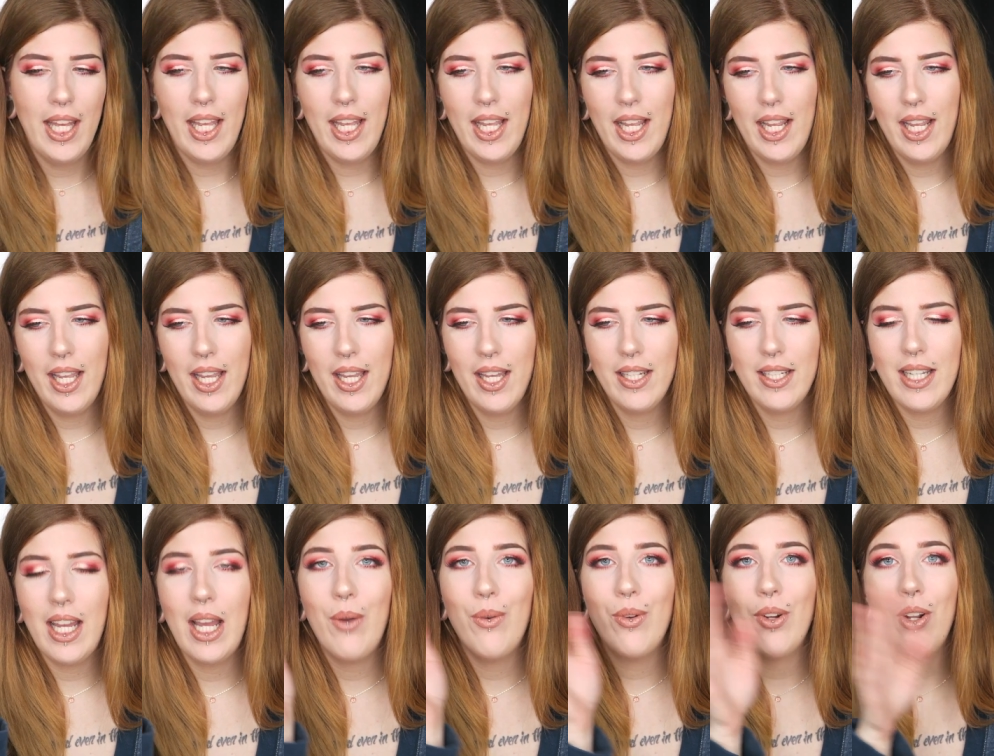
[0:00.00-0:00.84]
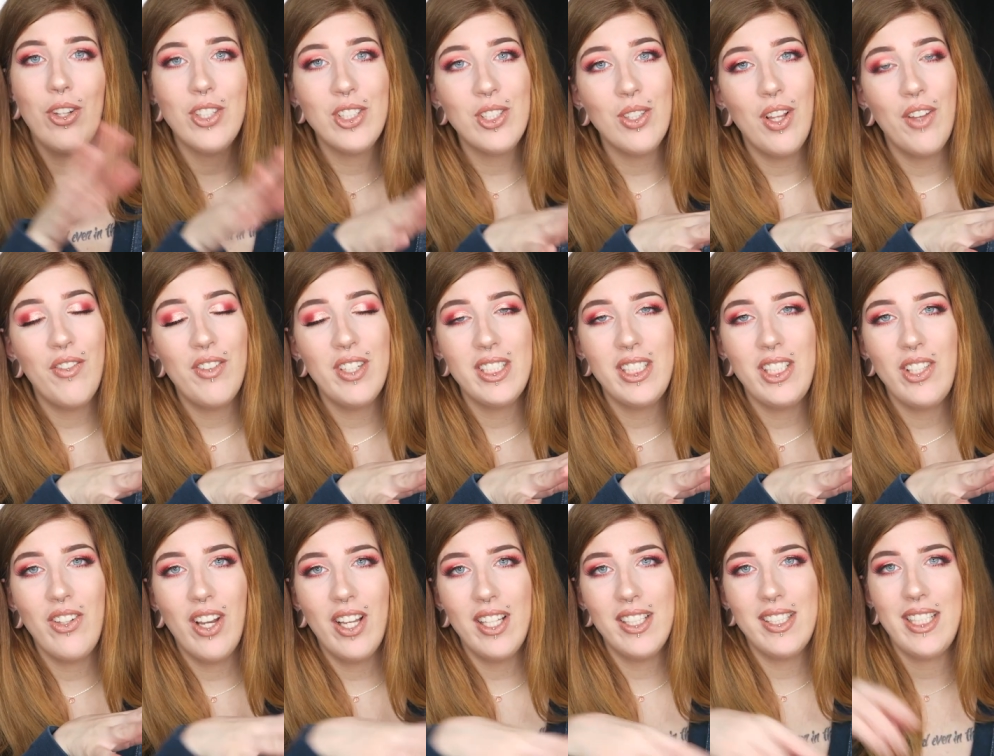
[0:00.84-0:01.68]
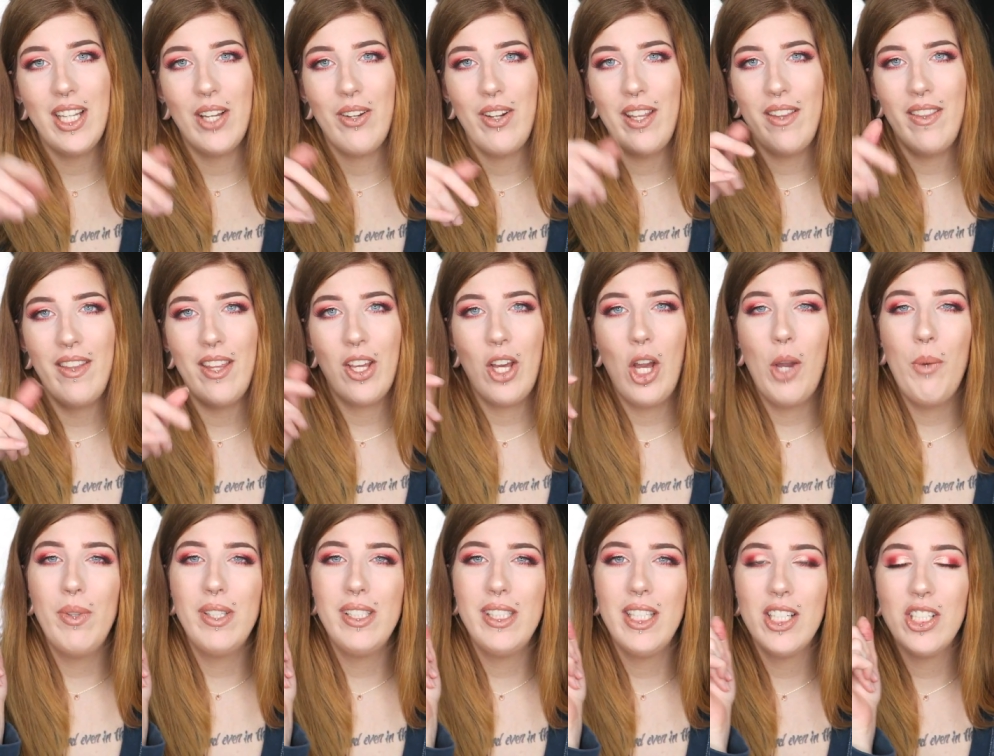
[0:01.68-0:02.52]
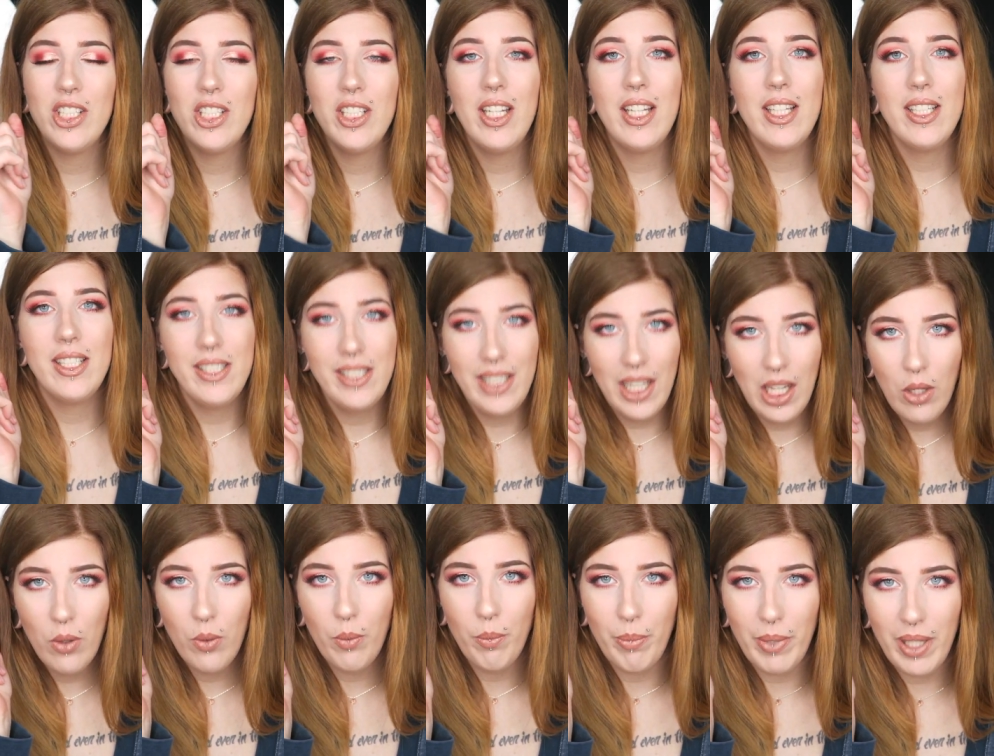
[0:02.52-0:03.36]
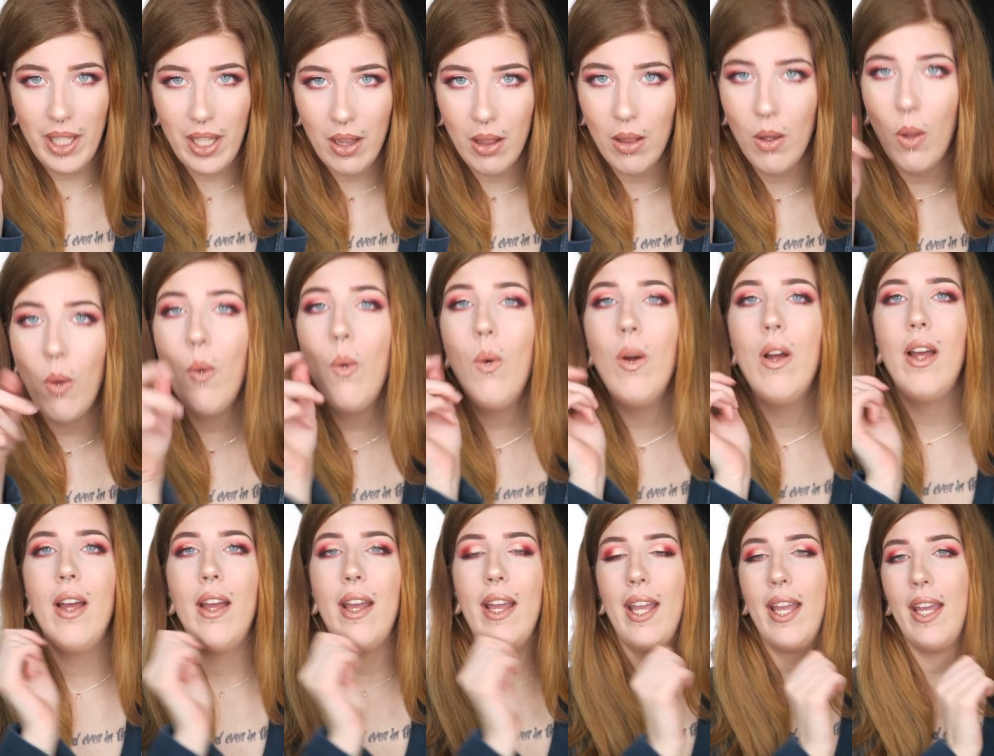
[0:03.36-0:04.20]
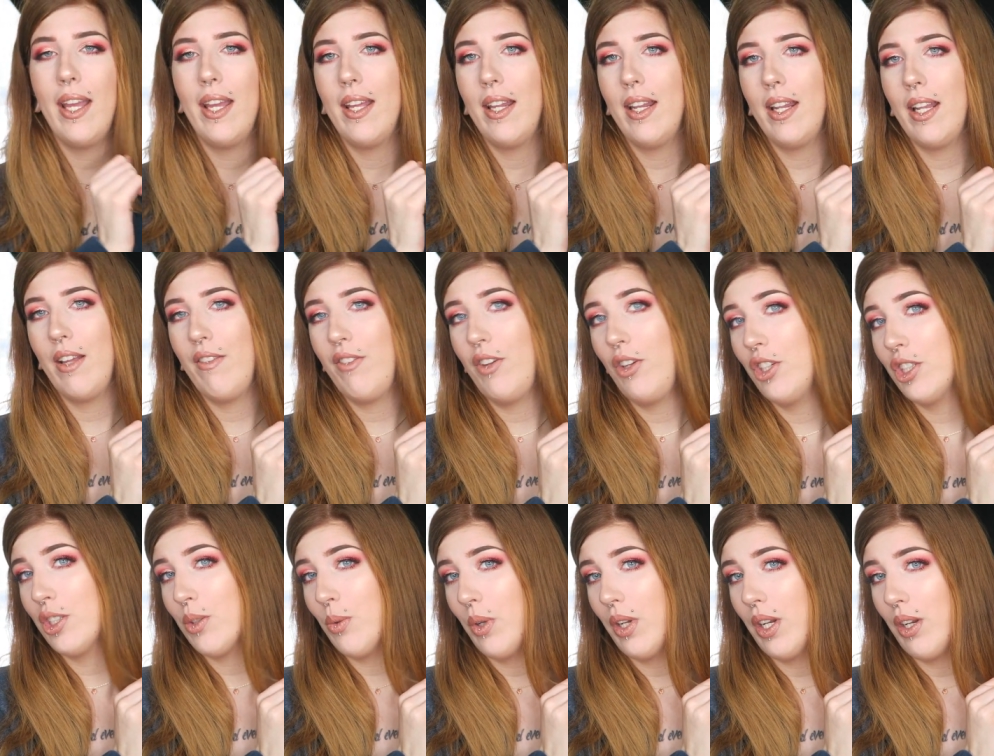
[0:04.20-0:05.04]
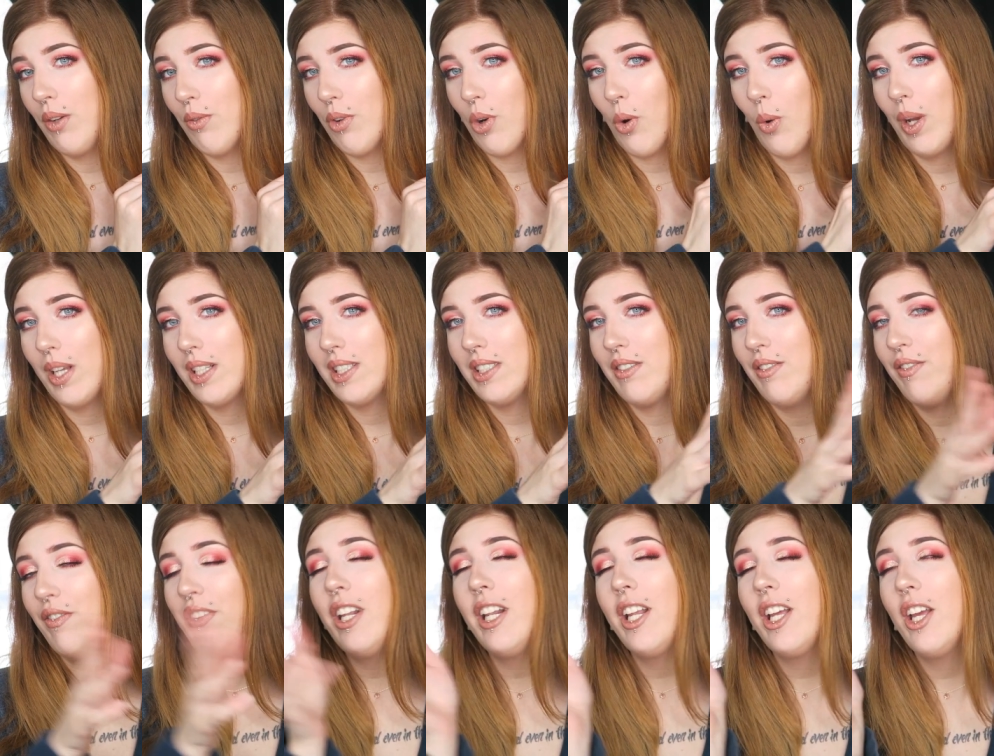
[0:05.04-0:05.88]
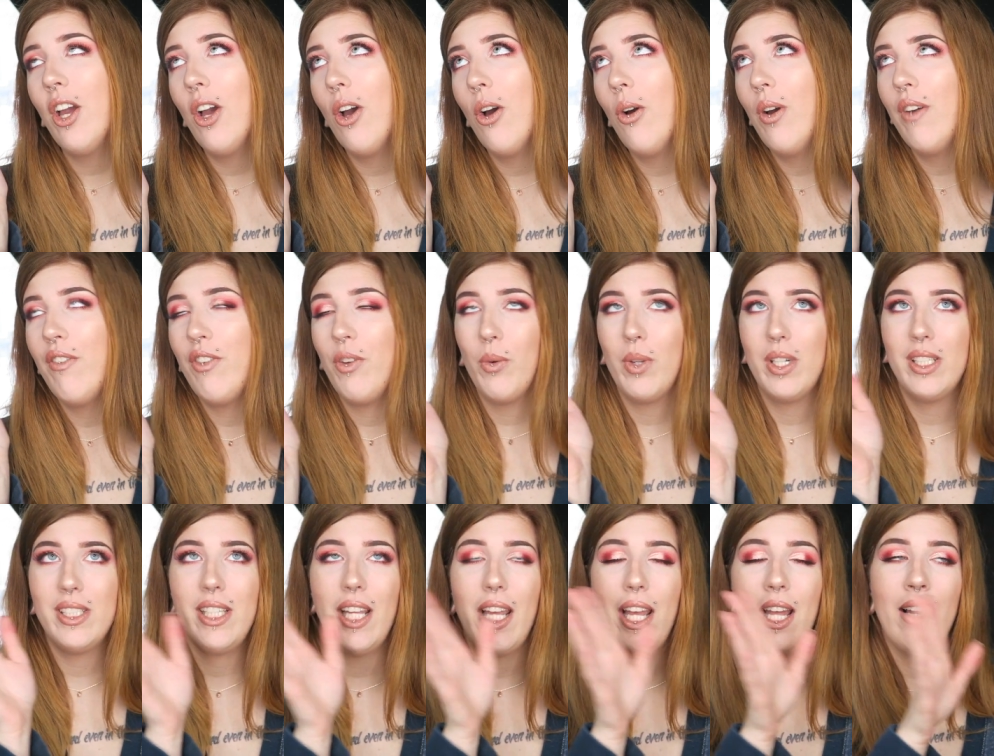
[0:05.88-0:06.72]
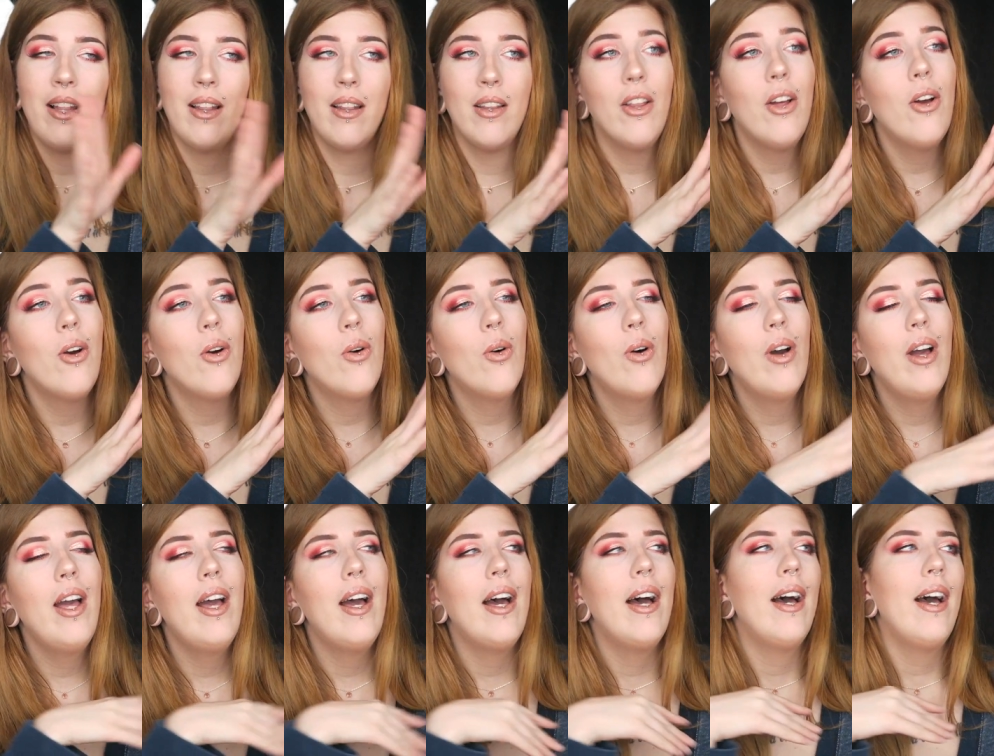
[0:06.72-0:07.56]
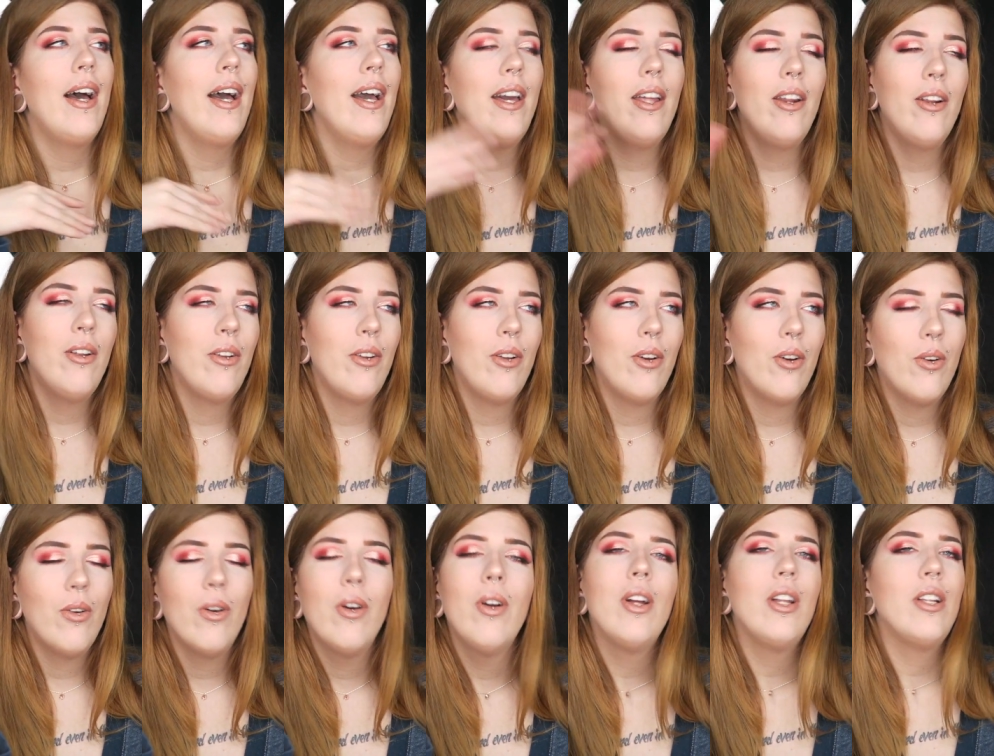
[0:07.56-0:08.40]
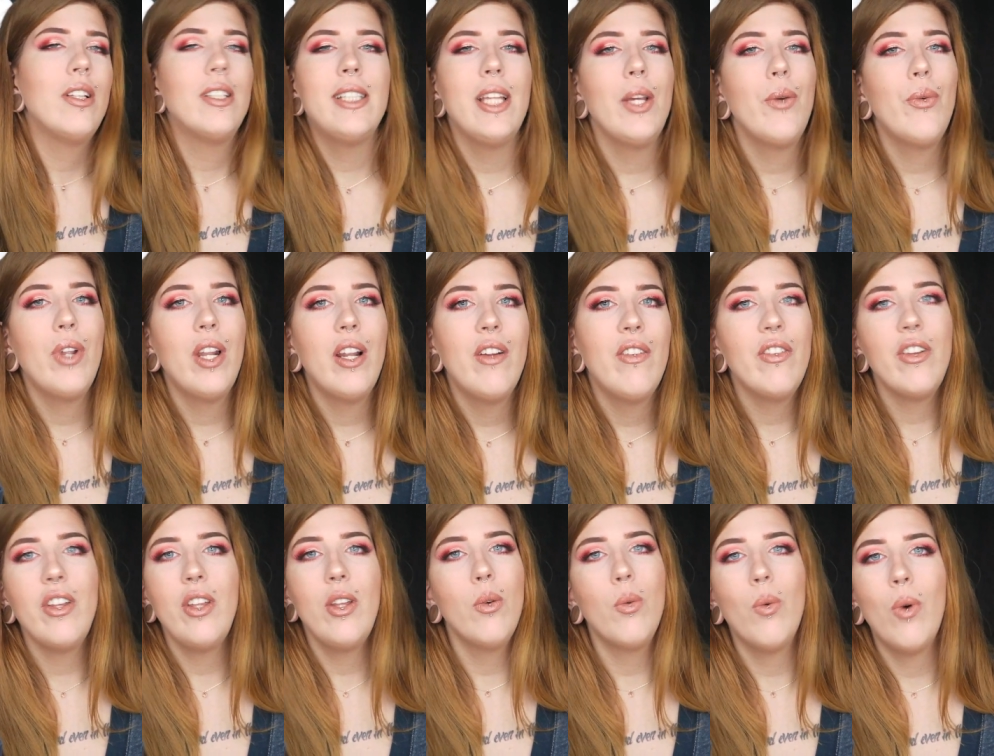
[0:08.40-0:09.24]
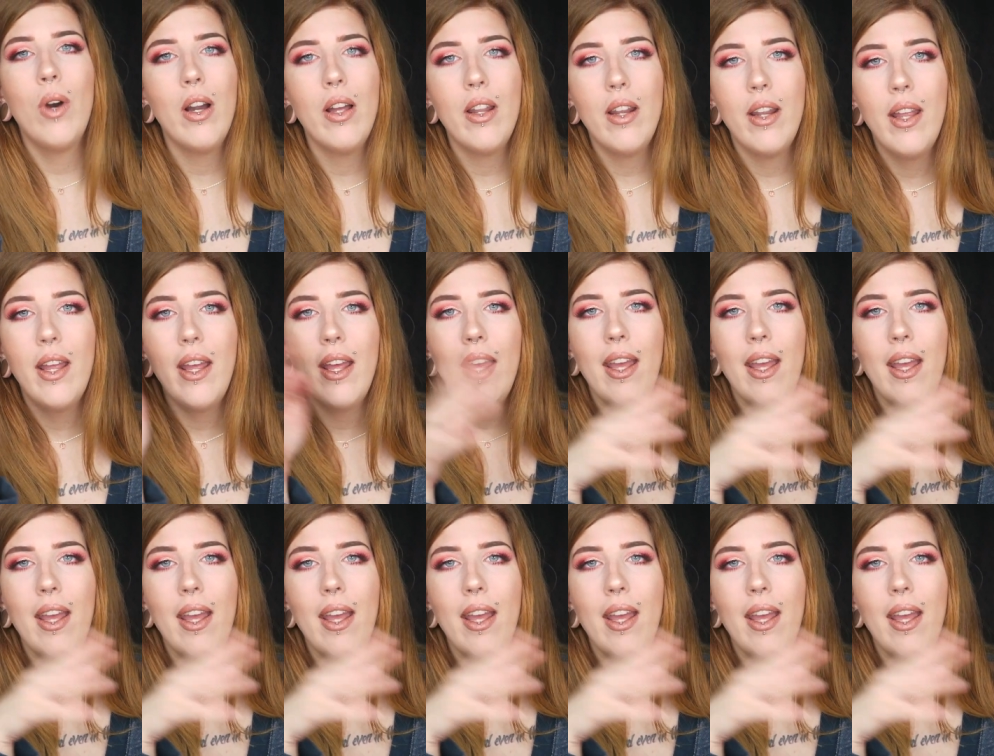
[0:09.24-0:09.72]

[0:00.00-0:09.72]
And I would also love to see you guys down in the comment section down below. And if you just want to request a video, if you want to say hello, I don't know, say whatever you want.